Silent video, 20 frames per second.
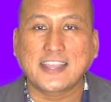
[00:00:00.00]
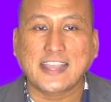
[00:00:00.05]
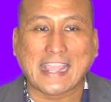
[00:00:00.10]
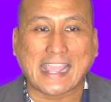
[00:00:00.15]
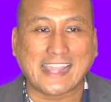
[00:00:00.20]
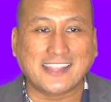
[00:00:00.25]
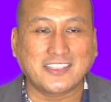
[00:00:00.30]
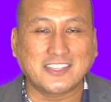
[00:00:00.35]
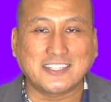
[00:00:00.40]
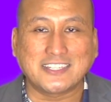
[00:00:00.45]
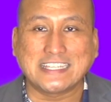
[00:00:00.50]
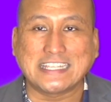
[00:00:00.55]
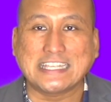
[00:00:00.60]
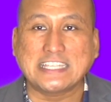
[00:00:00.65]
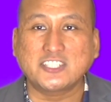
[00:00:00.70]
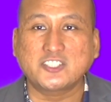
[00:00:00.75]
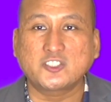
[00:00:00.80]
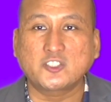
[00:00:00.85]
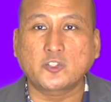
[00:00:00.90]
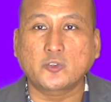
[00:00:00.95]
and the
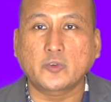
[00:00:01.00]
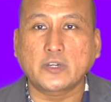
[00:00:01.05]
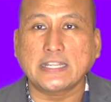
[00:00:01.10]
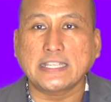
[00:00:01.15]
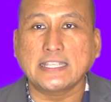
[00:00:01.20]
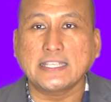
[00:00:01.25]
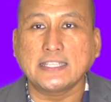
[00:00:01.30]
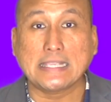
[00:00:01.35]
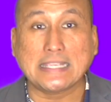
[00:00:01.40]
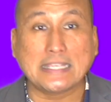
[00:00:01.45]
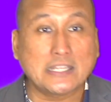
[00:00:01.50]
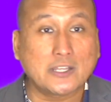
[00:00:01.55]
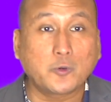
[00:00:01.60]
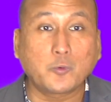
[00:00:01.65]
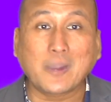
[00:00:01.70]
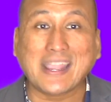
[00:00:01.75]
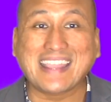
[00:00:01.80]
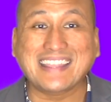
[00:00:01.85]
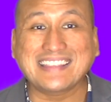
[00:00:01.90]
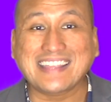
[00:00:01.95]
history in a
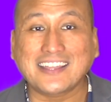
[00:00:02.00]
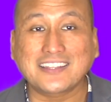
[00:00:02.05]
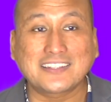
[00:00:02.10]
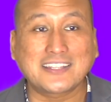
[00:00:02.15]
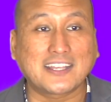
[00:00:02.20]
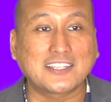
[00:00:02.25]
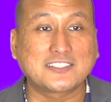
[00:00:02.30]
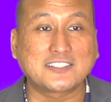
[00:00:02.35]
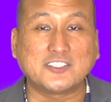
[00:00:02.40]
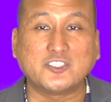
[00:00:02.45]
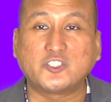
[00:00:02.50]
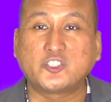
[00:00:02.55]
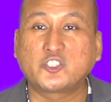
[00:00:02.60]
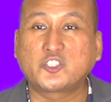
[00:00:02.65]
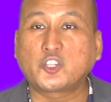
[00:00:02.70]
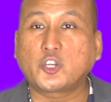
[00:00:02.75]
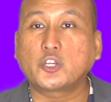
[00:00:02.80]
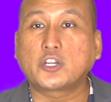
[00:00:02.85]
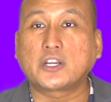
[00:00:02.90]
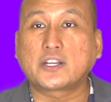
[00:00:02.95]
way that doesn't
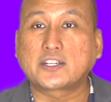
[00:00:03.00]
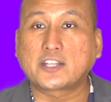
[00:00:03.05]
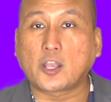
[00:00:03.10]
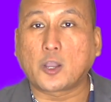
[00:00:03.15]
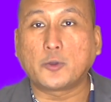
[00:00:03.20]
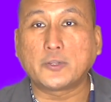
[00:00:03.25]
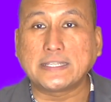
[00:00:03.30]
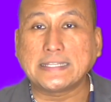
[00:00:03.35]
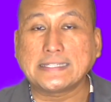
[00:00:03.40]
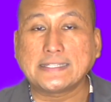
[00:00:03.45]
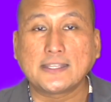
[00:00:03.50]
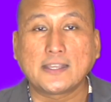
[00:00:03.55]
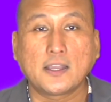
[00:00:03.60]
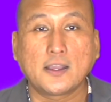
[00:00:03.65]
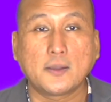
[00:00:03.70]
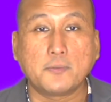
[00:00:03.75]
sugarcoat it,